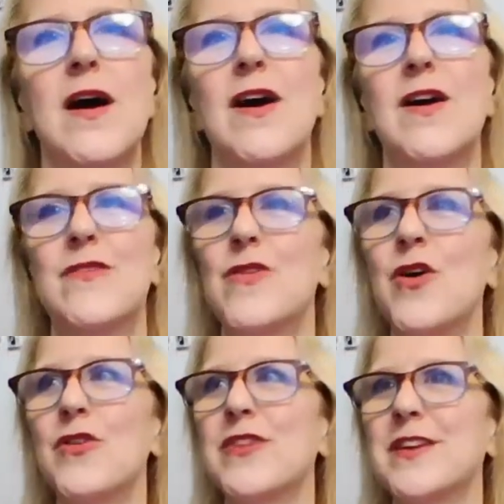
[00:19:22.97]

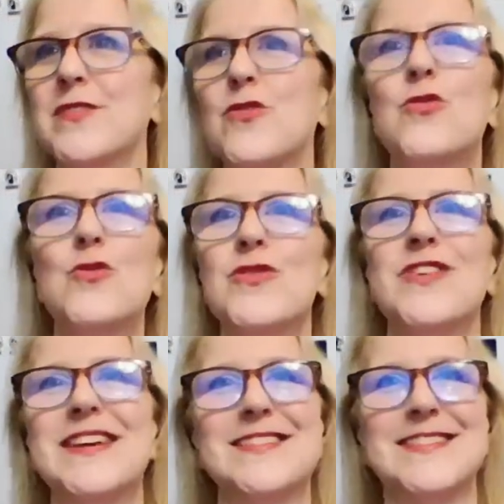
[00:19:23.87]
all these cool
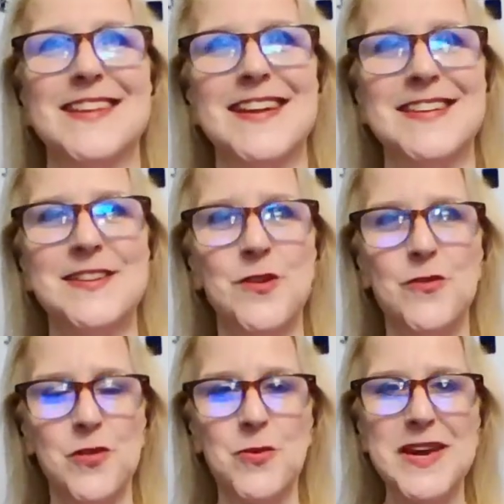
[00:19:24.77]
things that I did
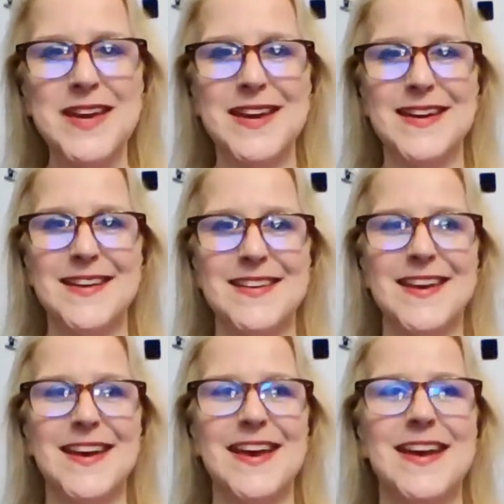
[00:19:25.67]
over the weekend,
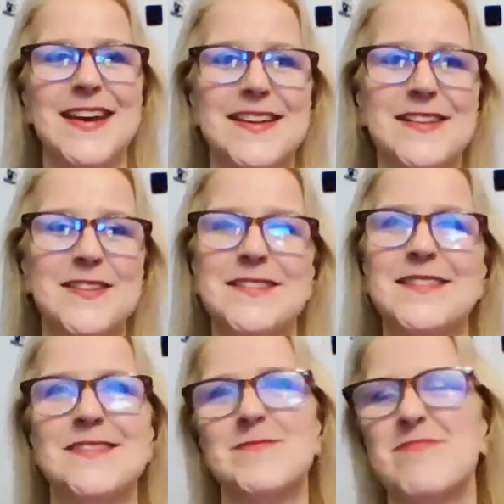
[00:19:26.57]
and
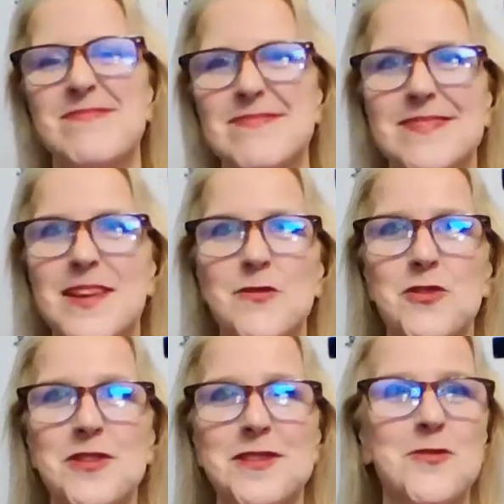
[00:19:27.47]
they
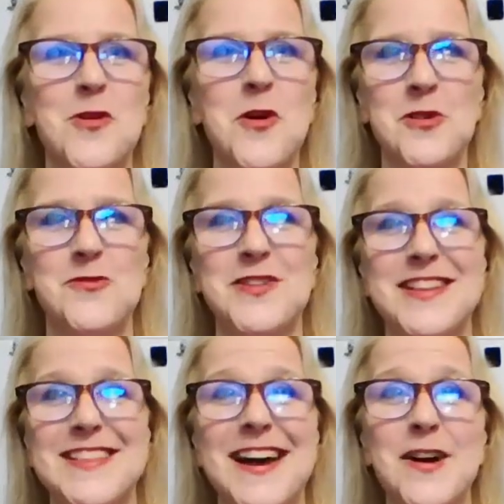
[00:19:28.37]
weren't
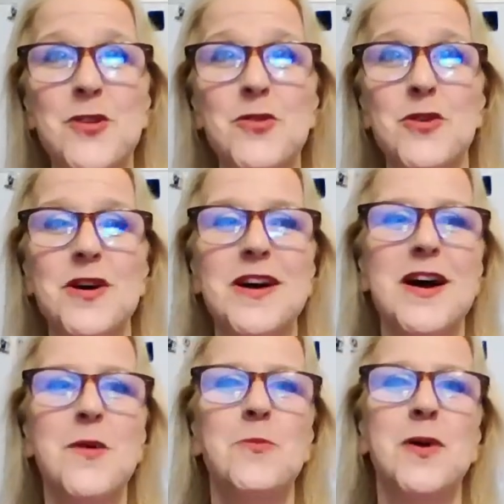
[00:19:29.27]
really that cool.
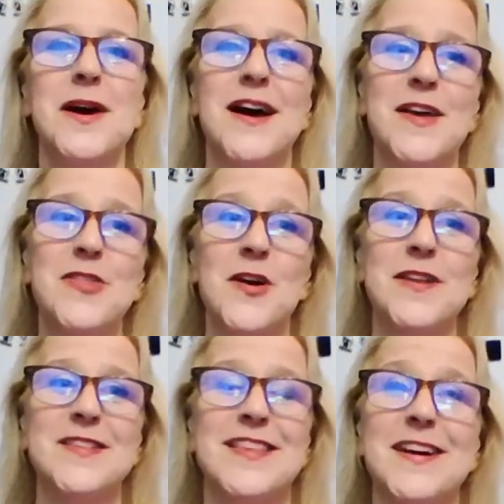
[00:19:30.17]
But I
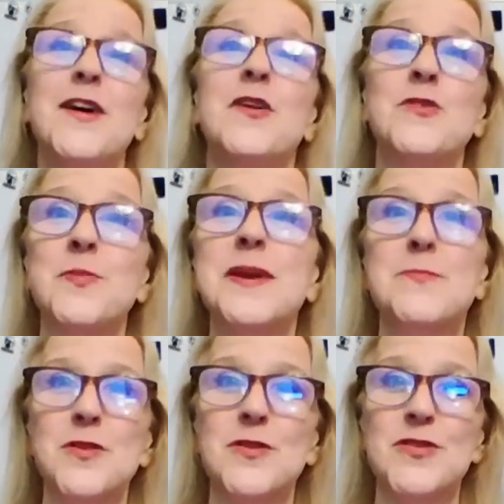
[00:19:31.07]
thought that other
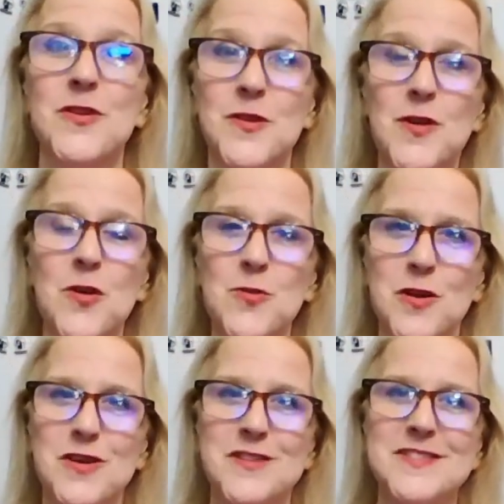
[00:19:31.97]
people, the
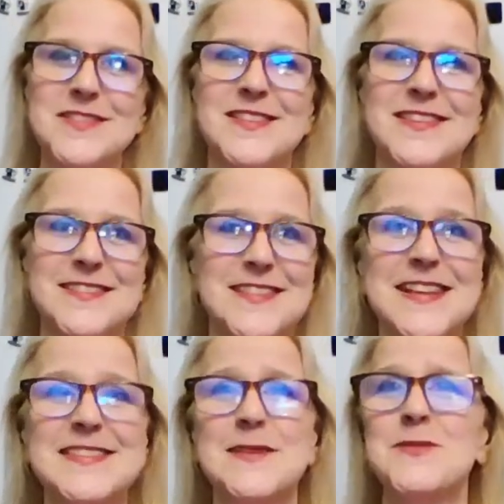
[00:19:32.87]
coworkers, because
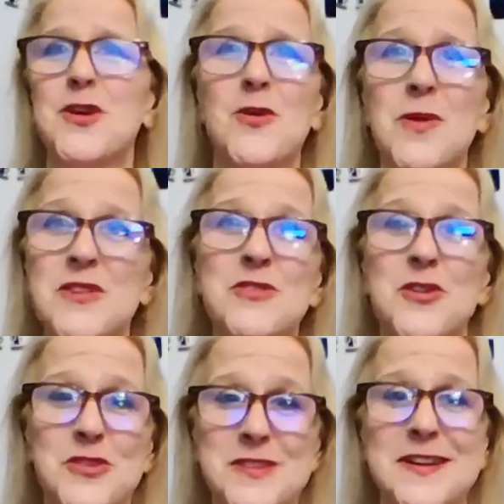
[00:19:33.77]
they seemed to go out
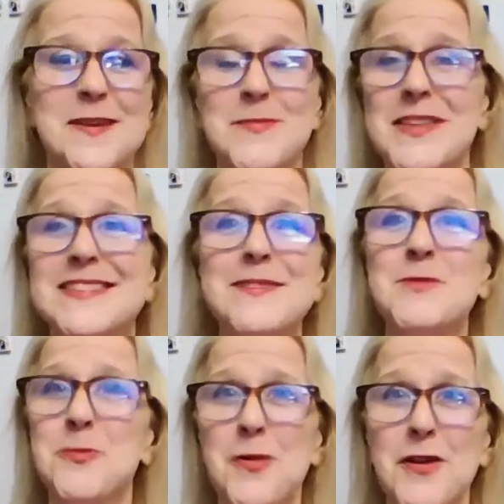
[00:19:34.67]
all the time, they seemed
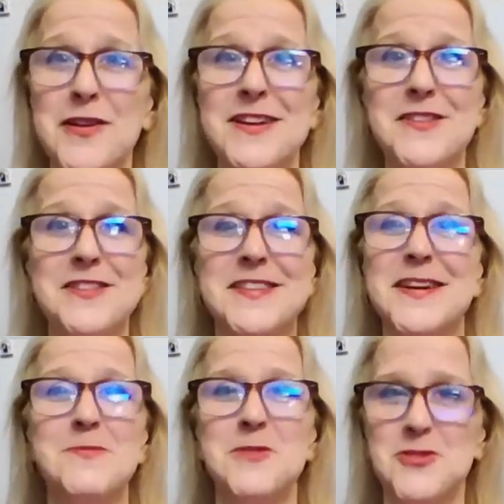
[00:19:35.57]
to party all the
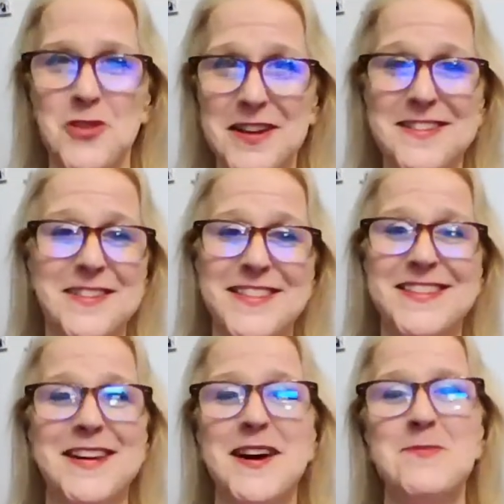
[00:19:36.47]
time and drink all the
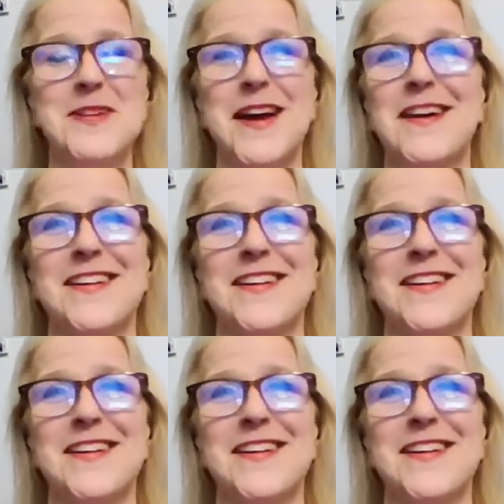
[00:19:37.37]
time, and